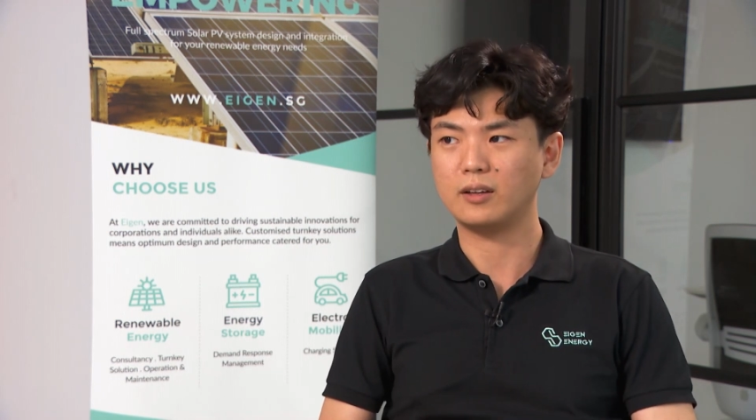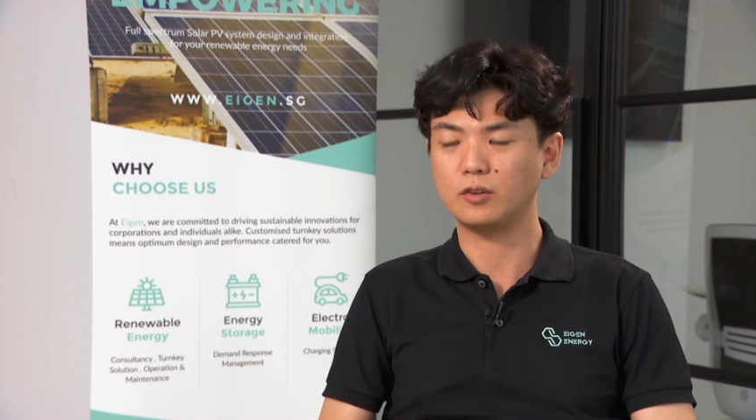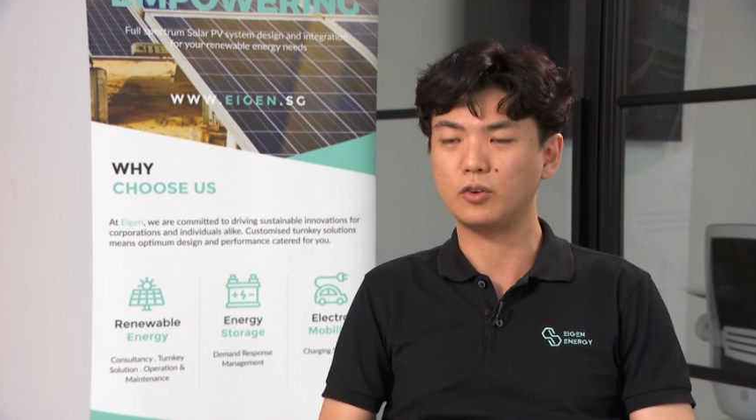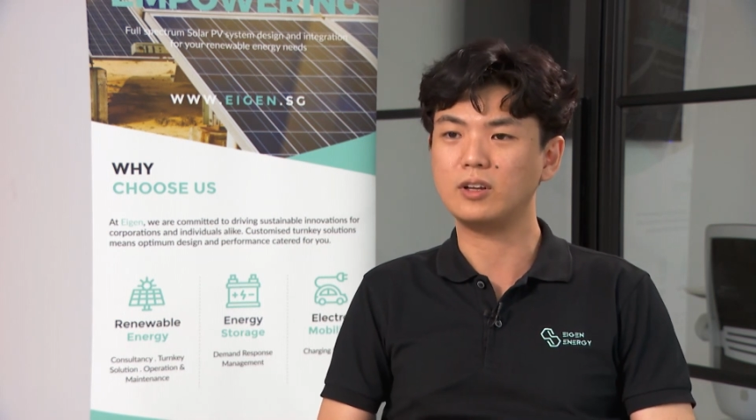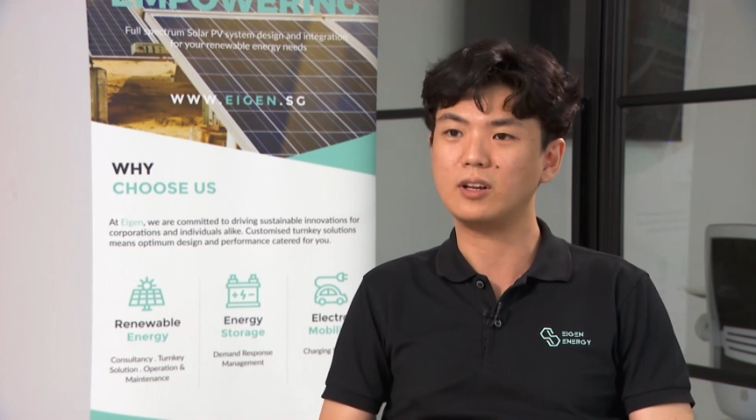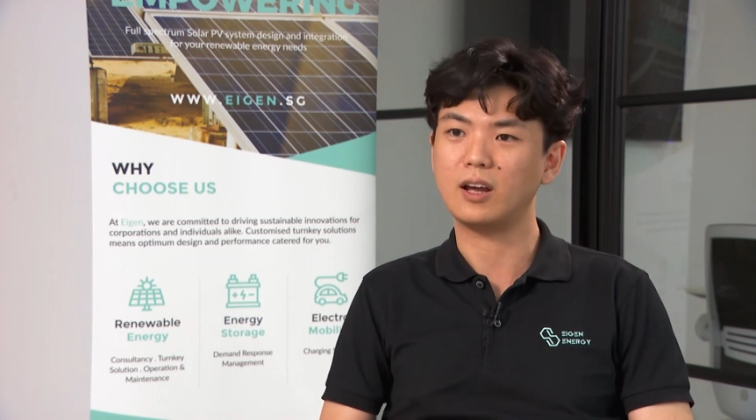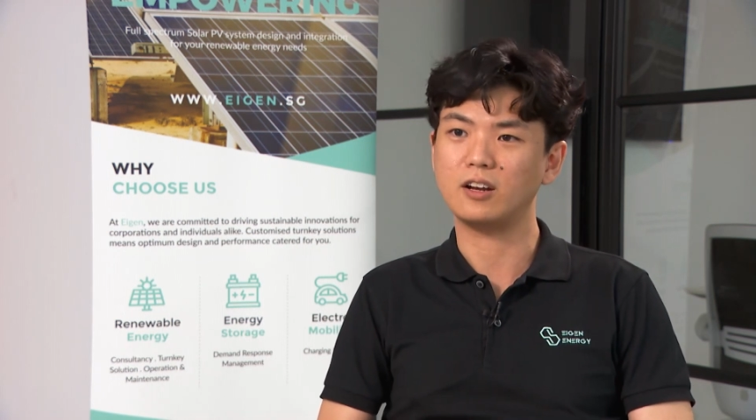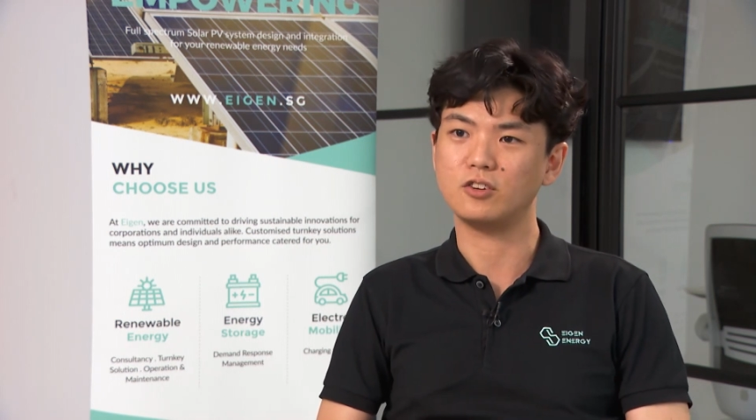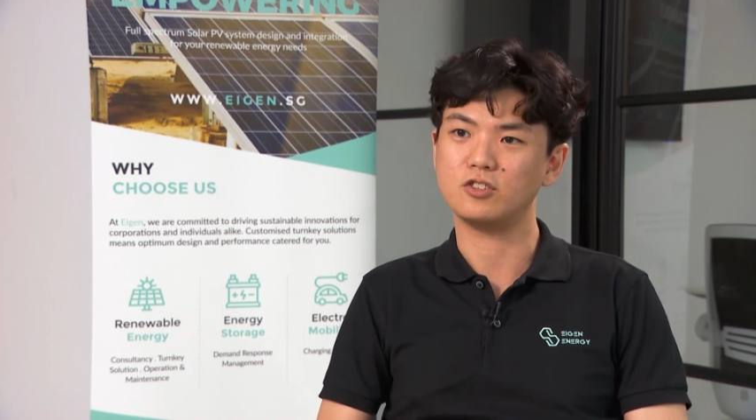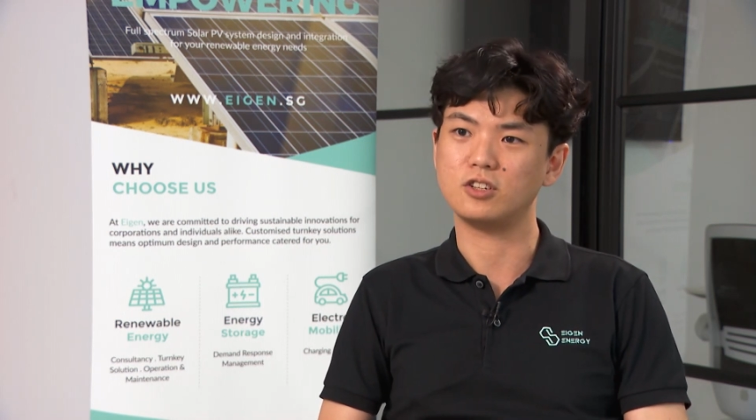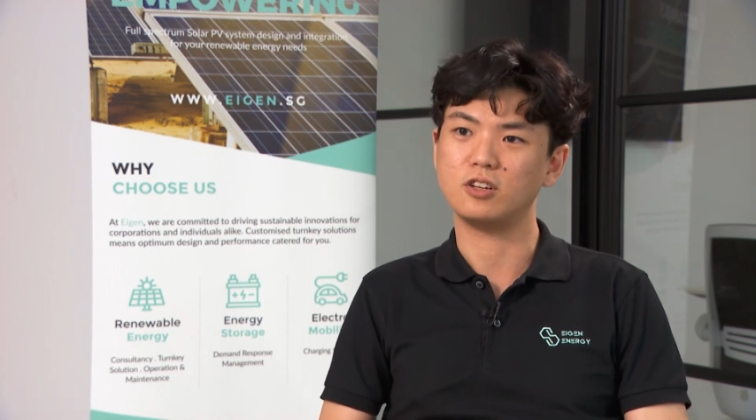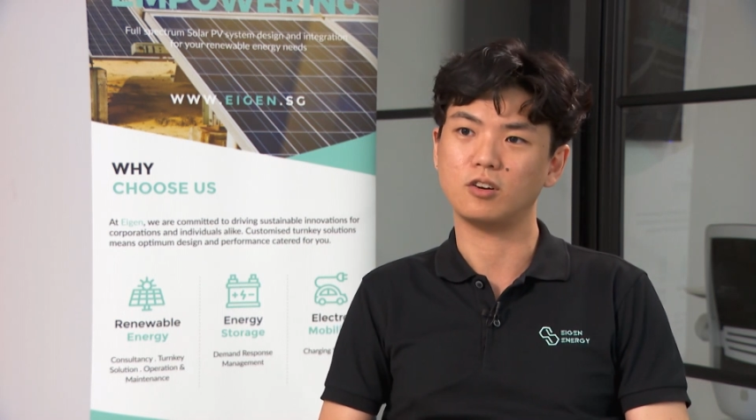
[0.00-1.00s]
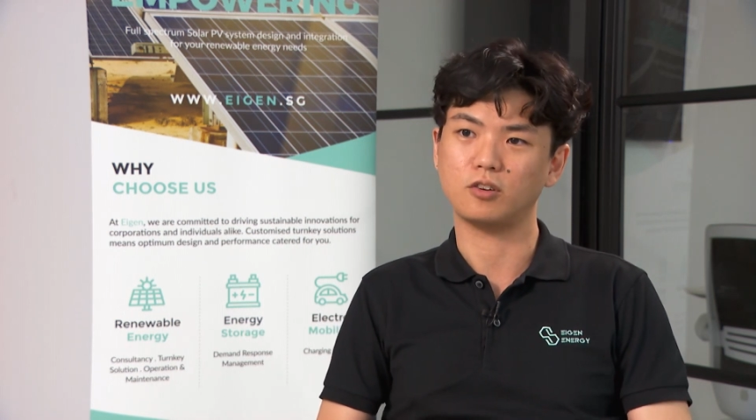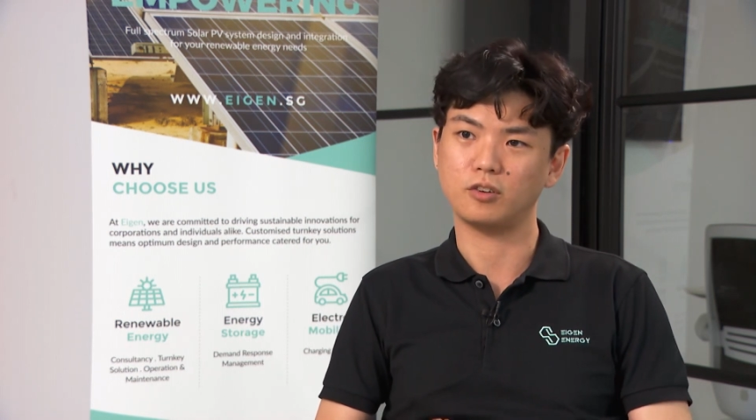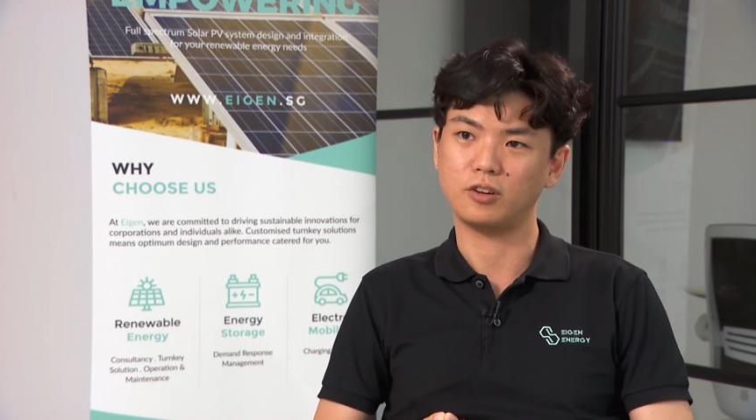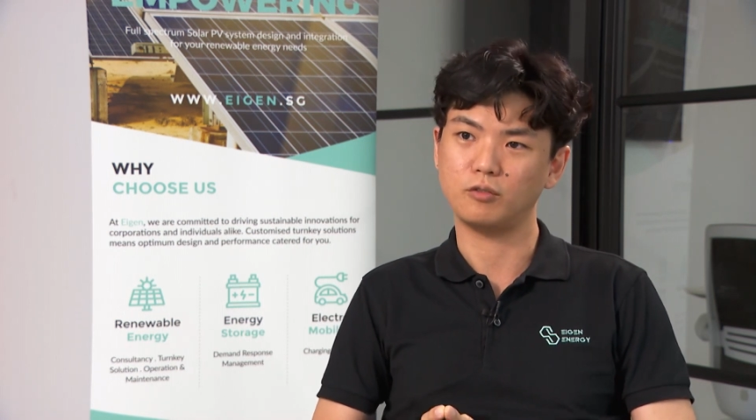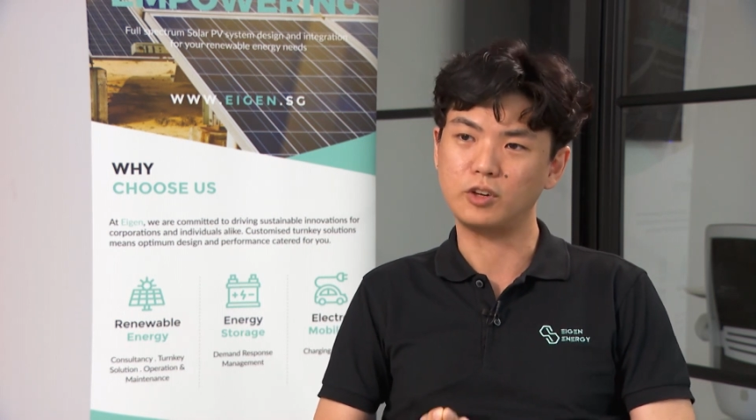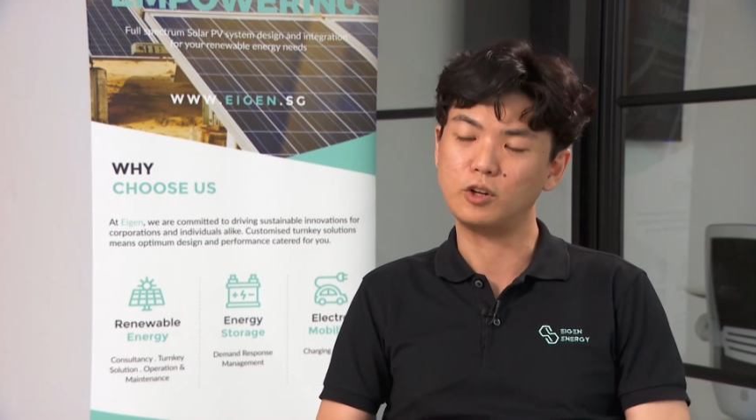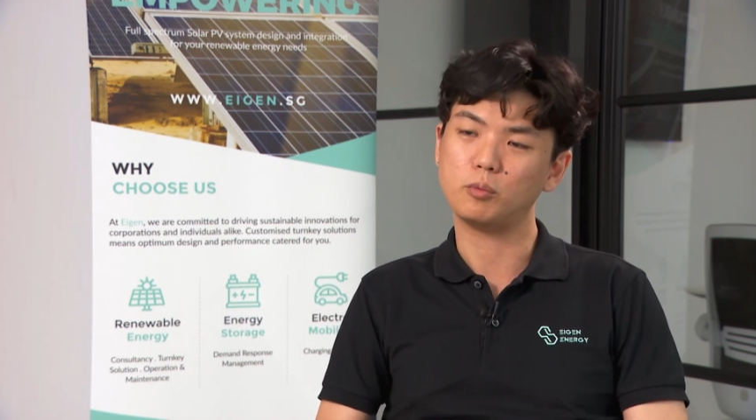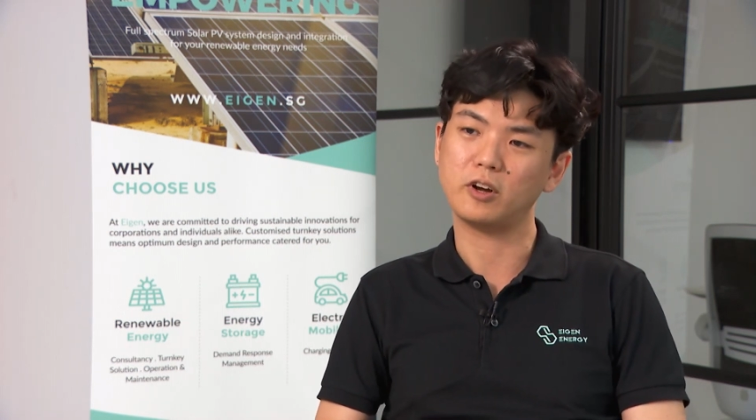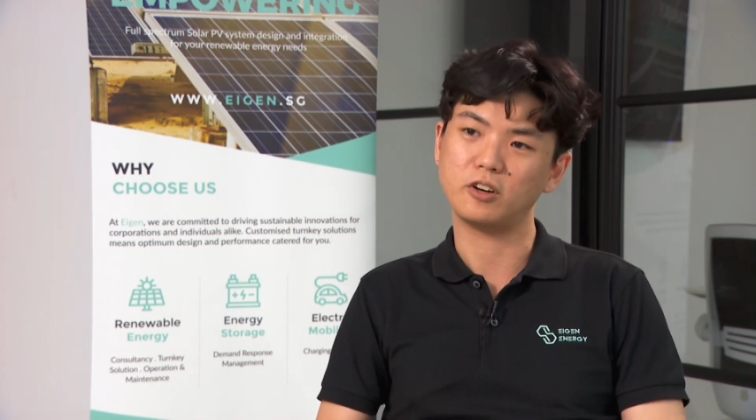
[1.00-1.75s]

green energy or renewable